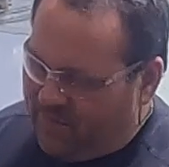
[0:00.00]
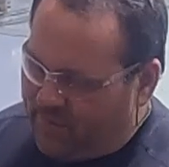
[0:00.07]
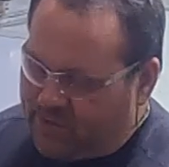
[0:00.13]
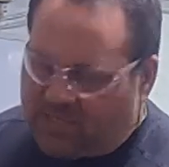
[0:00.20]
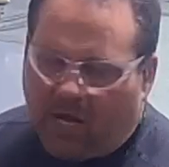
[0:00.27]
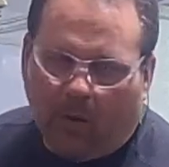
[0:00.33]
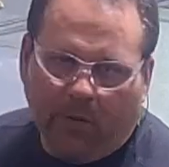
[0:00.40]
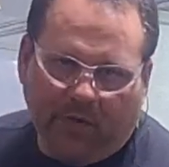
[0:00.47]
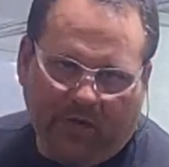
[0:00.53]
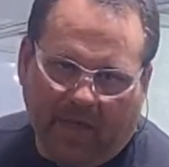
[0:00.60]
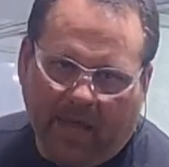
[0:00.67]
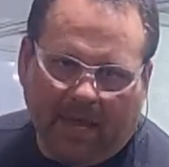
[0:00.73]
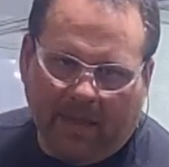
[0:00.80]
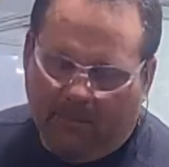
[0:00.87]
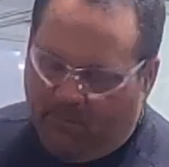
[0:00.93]
They're so
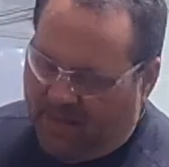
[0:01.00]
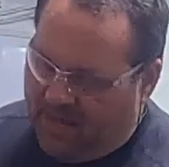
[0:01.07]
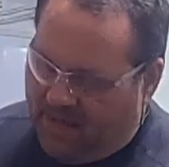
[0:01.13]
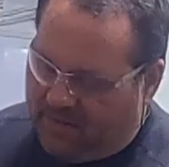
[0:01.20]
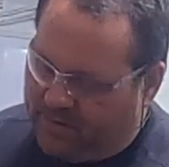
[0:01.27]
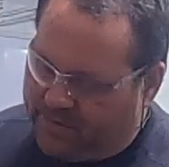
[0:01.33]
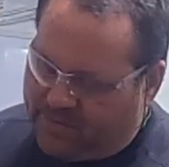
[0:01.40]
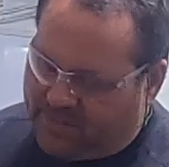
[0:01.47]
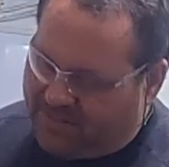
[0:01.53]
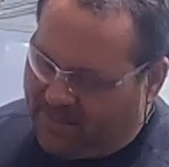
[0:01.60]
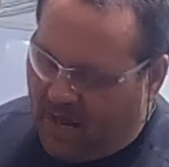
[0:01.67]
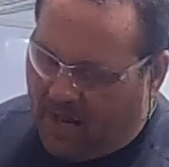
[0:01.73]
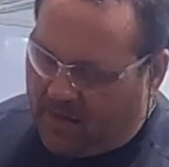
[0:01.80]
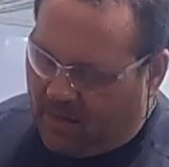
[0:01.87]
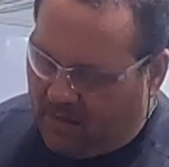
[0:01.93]
thick and big, there's
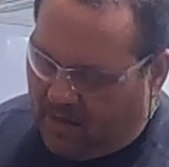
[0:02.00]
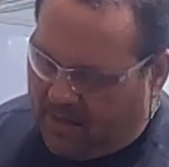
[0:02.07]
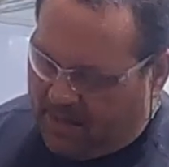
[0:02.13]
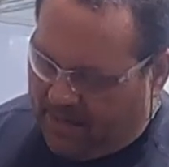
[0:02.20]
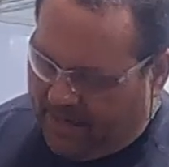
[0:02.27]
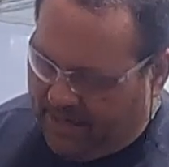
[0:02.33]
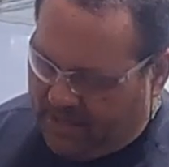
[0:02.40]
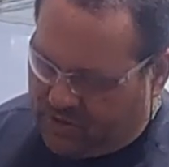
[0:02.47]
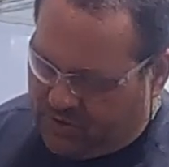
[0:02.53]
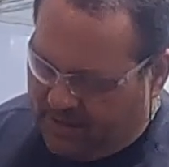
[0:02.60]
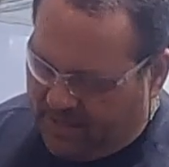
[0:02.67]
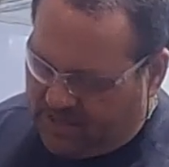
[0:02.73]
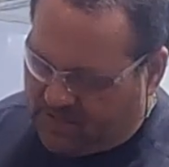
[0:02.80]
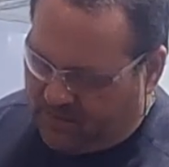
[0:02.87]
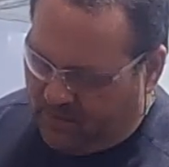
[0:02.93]
not a lot of heat
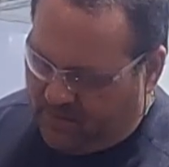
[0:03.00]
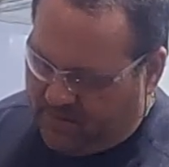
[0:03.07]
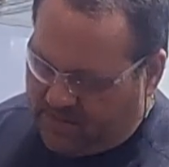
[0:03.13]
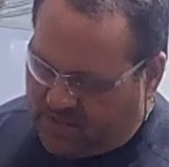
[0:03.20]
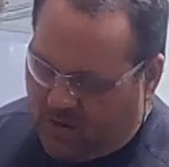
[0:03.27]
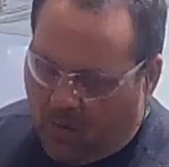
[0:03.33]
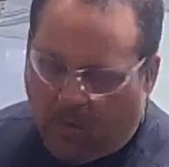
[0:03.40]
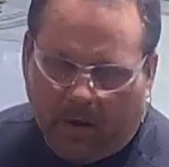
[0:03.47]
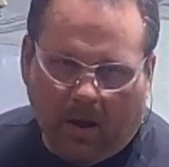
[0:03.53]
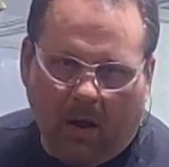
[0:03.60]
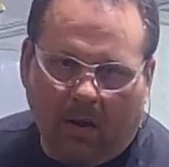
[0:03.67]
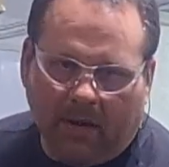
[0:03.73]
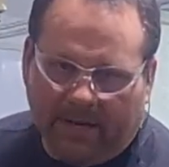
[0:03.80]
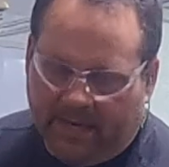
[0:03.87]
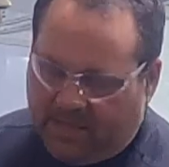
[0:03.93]
transfer that's going on